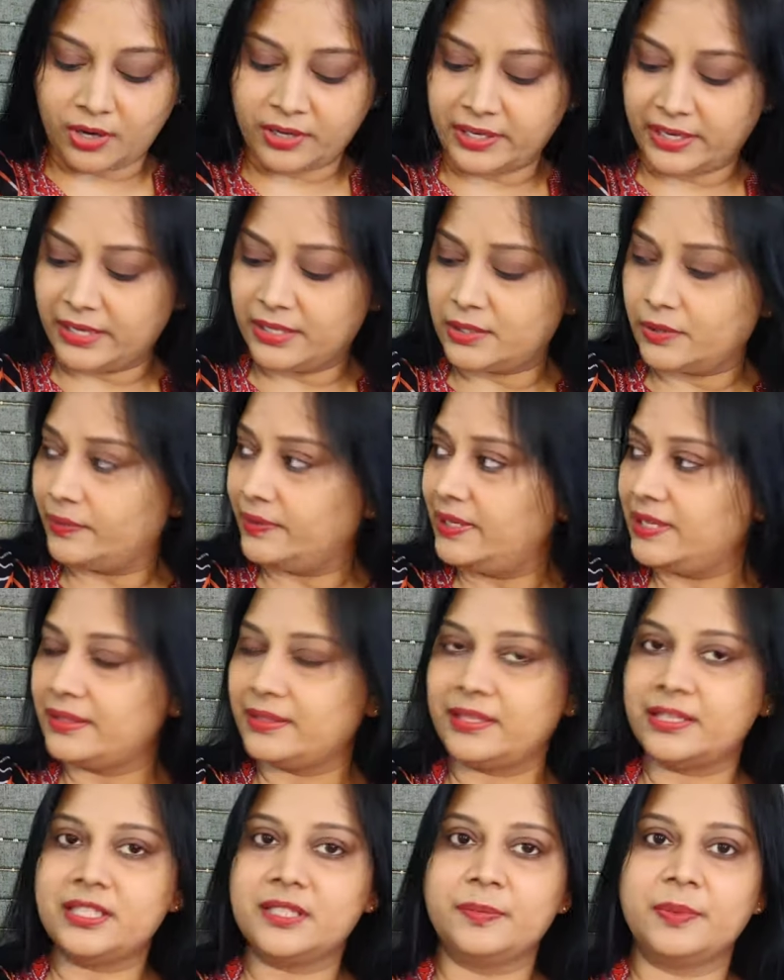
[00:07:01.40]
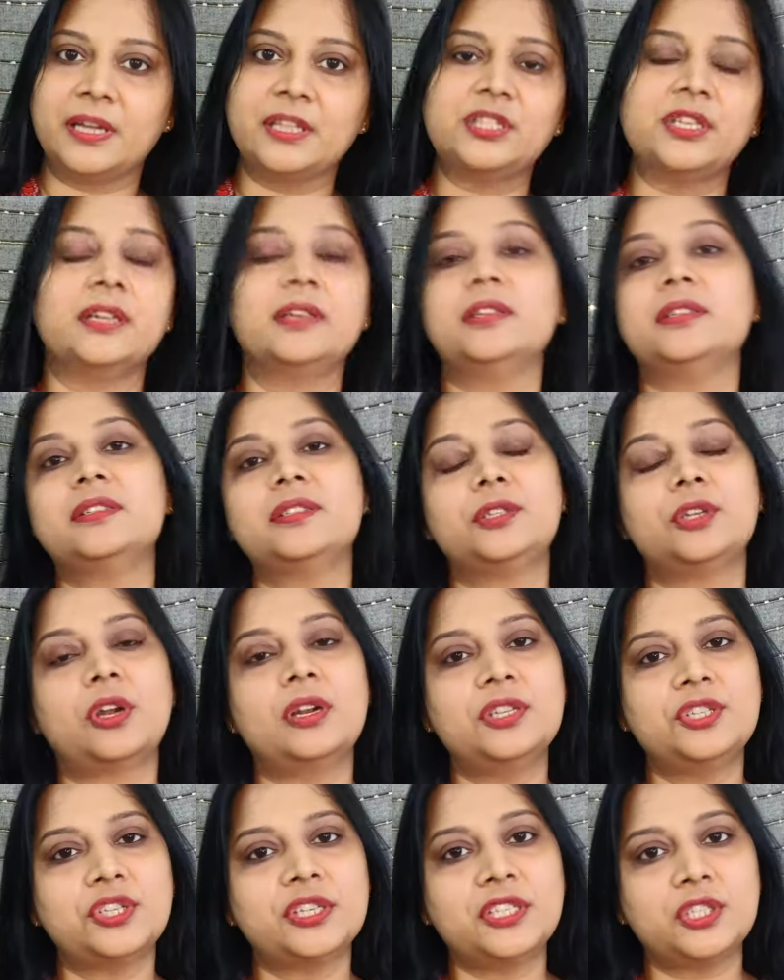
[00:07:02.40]
cord is only this much and it's
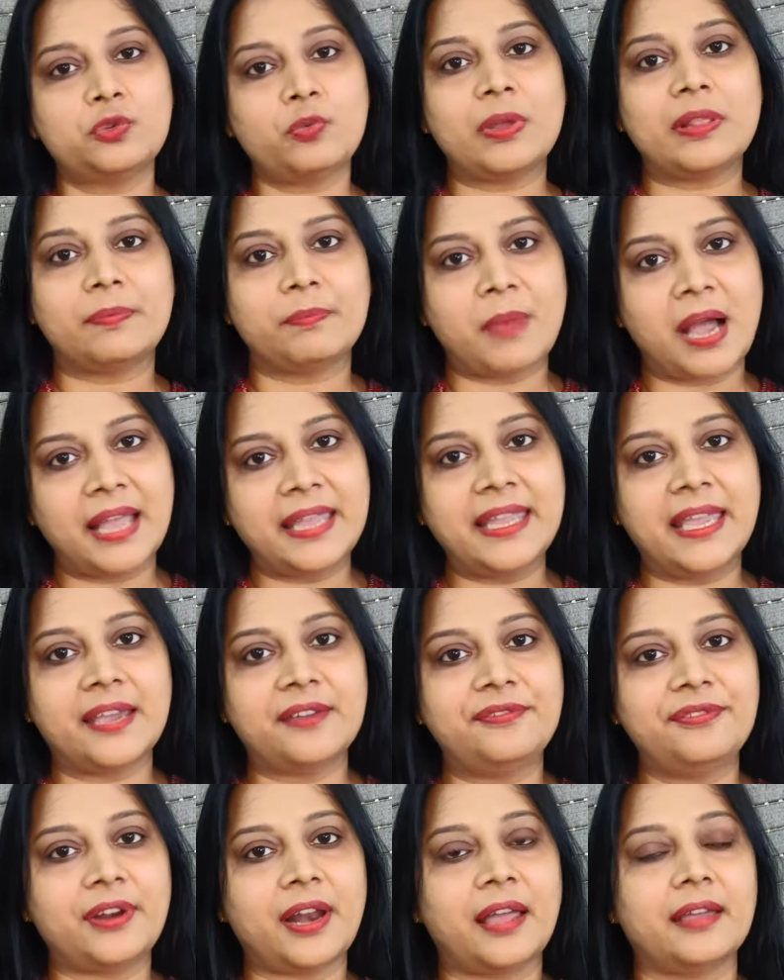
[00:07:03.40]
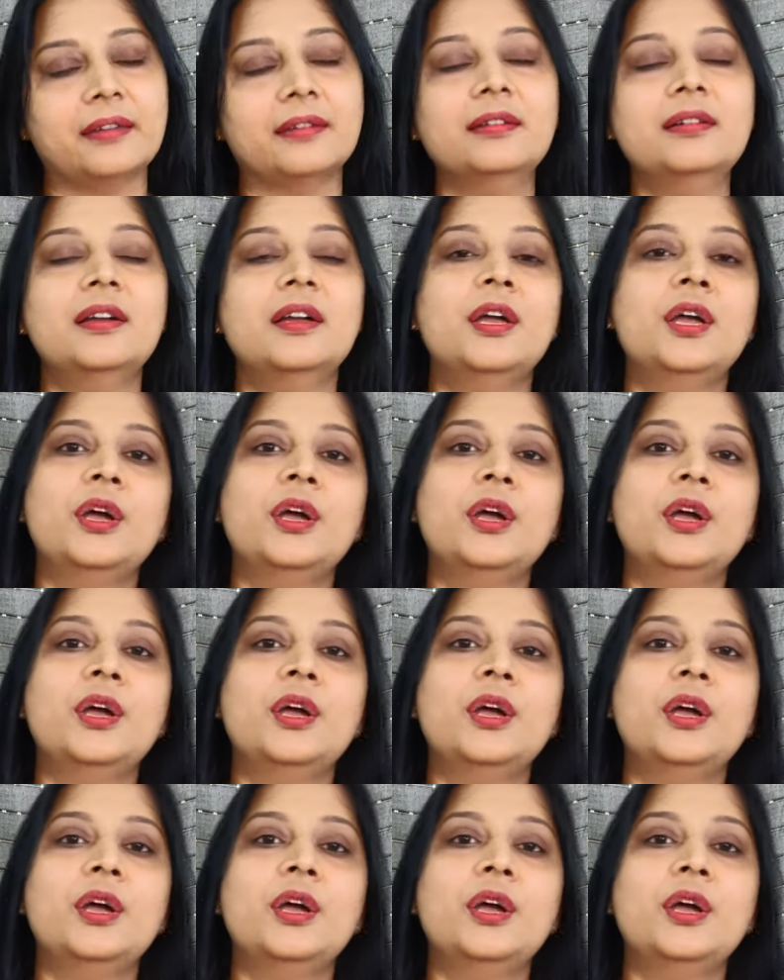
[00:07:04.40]
not just with my air fryer